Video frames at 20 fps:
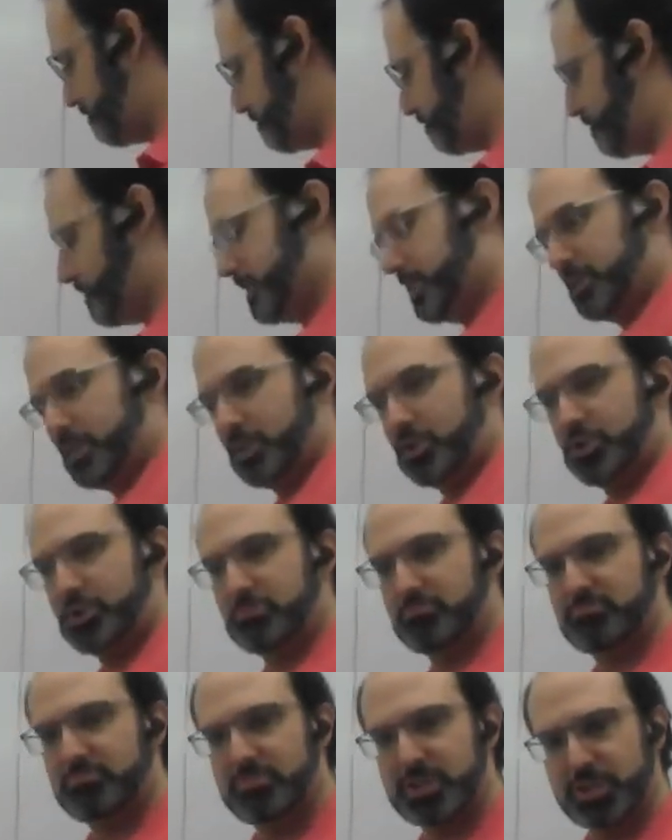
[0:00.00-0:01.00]
position?
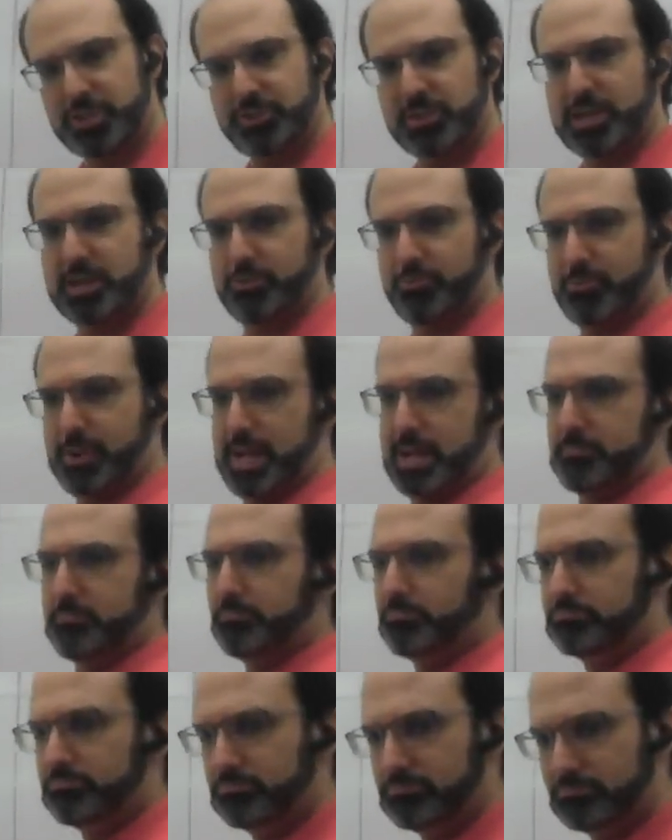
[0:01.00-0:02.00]
I'll do that in red.
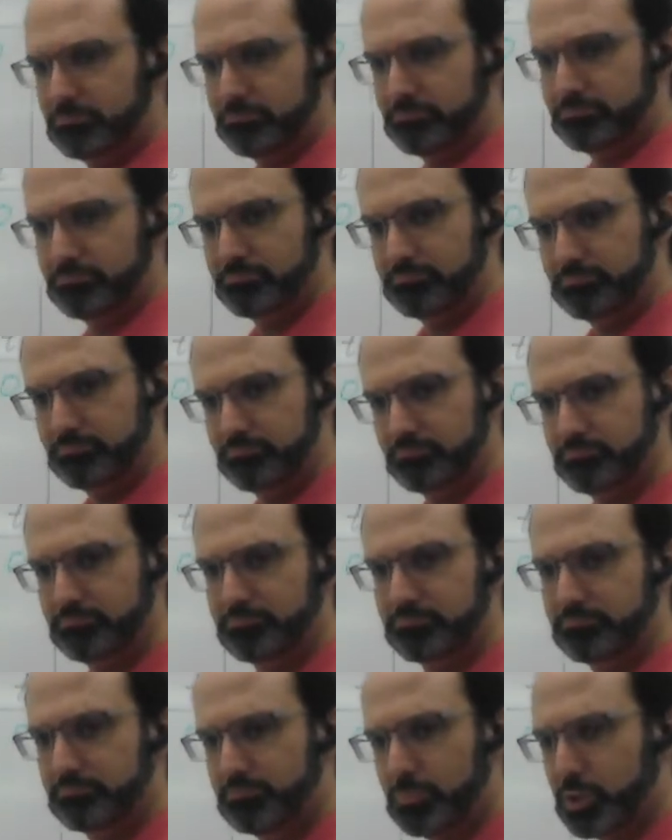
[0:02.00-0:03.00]

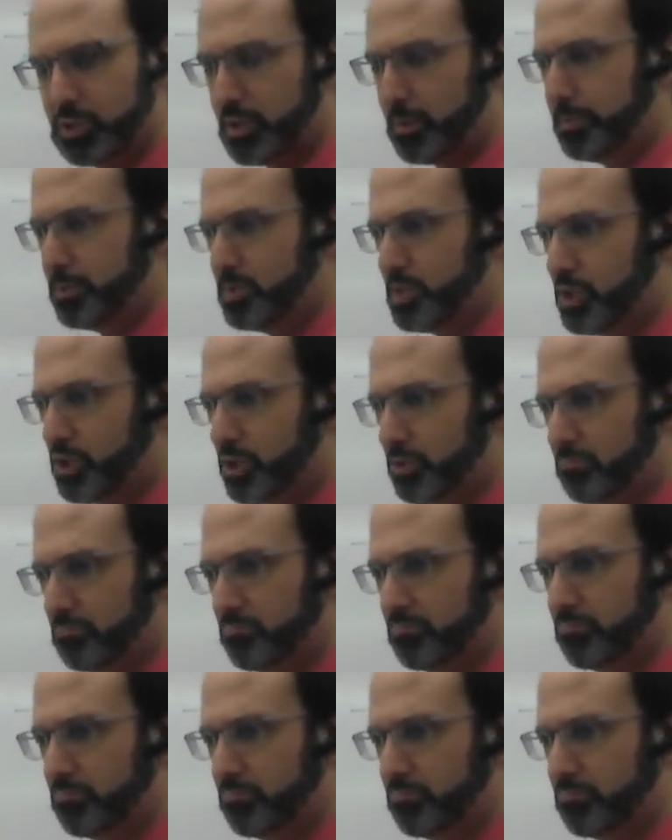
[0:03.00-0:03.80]
What's our position?